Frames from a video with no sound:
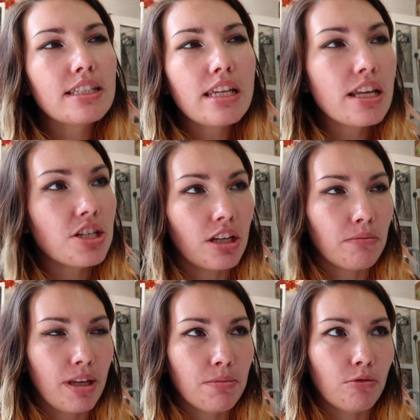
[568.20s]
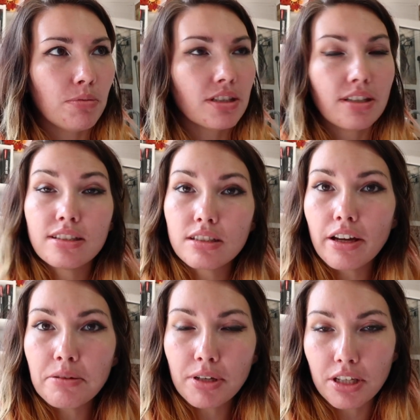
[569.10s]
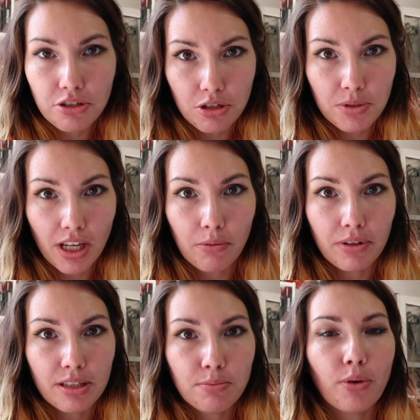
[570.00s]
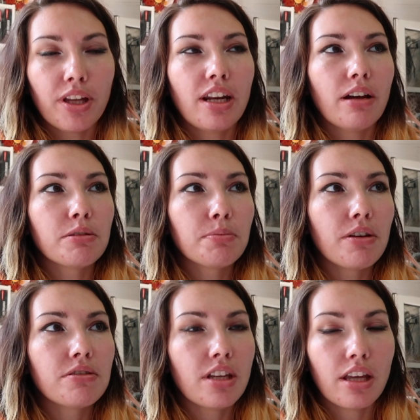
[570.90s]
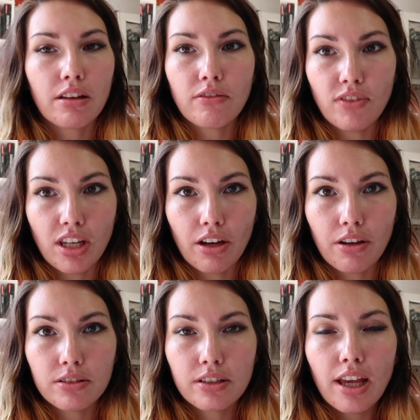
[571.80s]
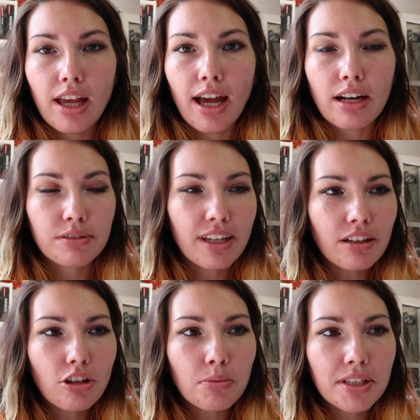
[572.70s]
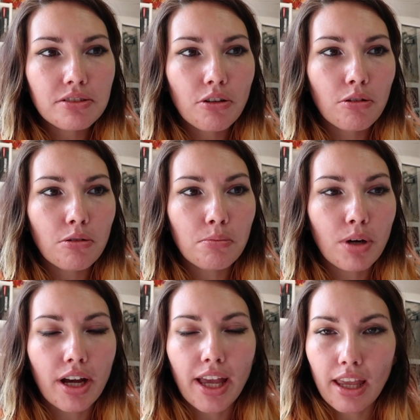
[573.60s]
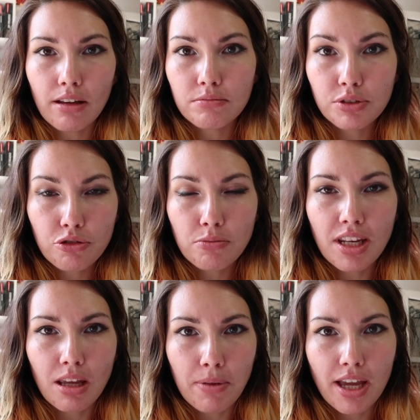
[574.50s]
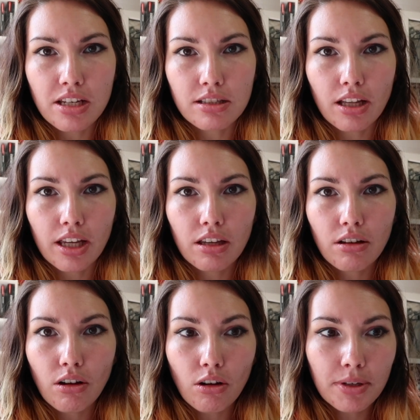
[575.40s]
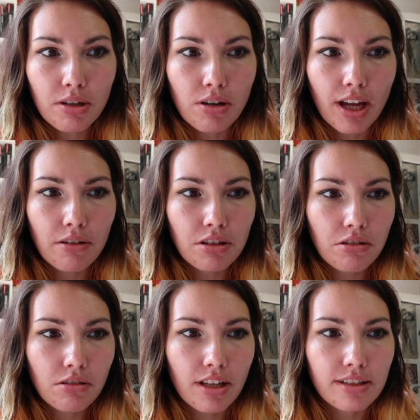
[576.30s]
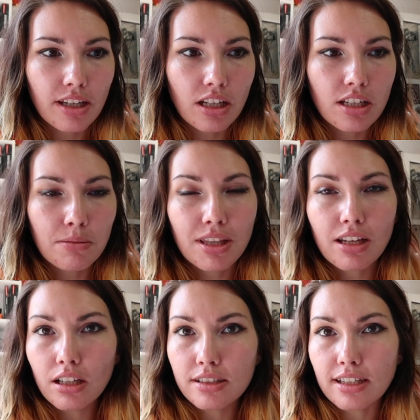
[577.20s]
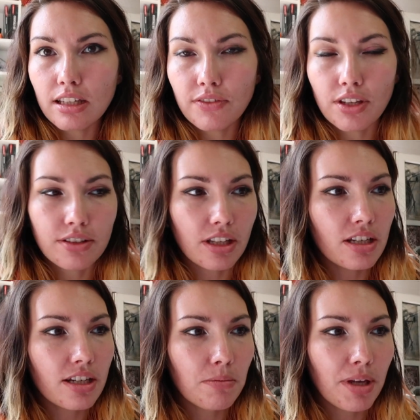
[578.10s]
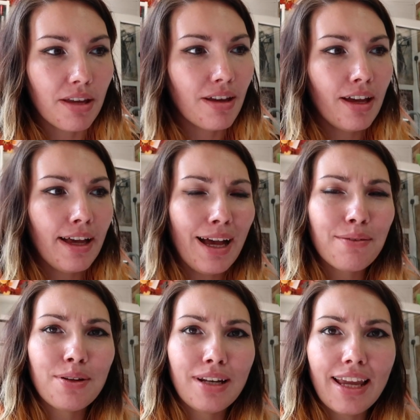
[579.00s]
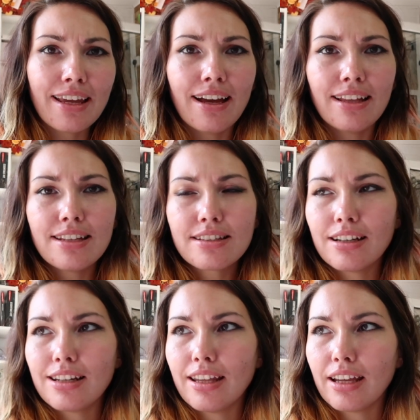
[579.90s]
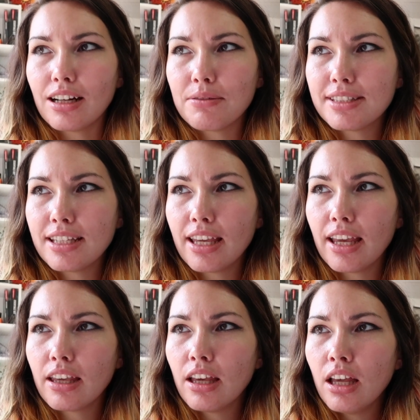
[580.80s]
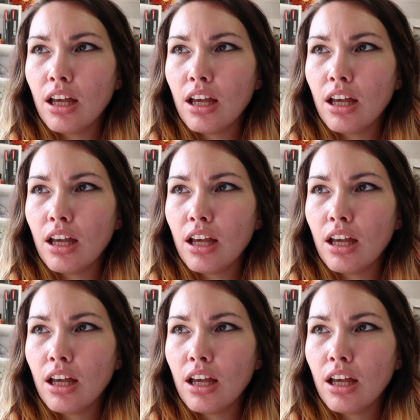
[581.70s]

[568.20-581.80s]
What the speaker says: teaching people, because I'd started my YouTube channel at this point and I was posting videos, and I was getting comments on my social media pages like, oh my god, how do you do this? Can you tell me the colours that you've used? Can you tell me how you layer? And this kind of thing. And I was thinking,